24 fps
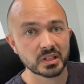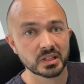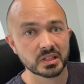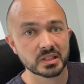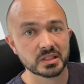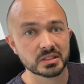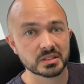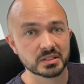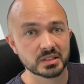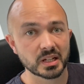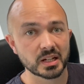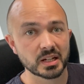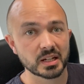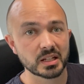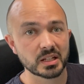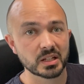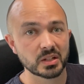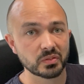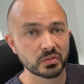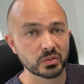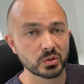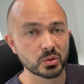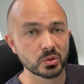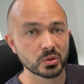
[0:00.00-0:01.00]
is that
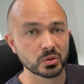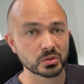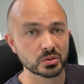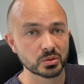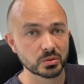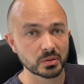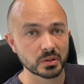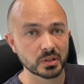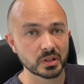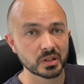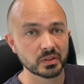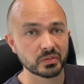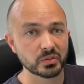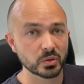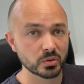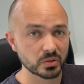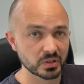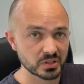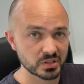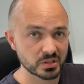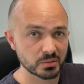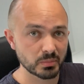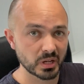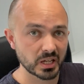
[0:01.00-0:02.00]
if you're
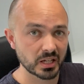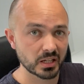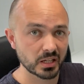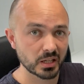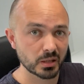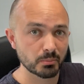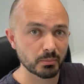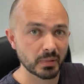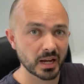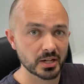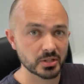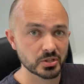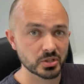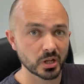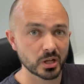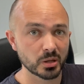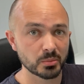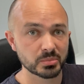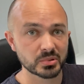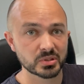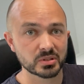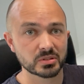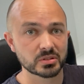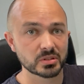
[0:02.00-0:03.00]
into making
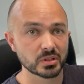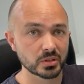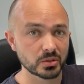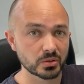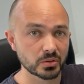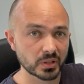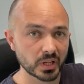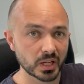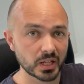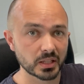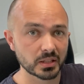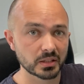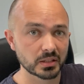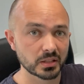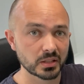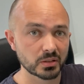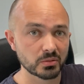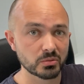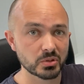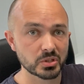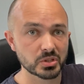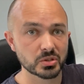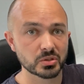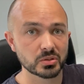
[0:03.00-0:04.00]
mashups, so you're getting the
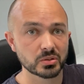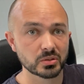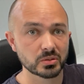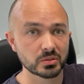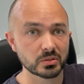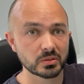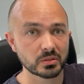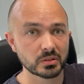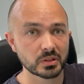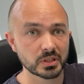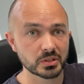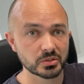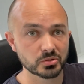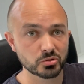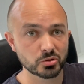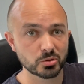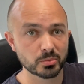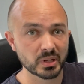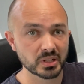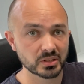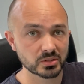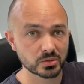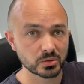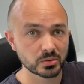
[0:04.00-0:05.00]
original
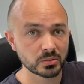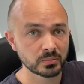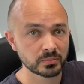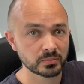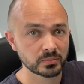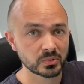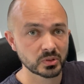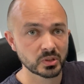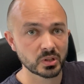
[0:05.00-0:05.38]
instrumental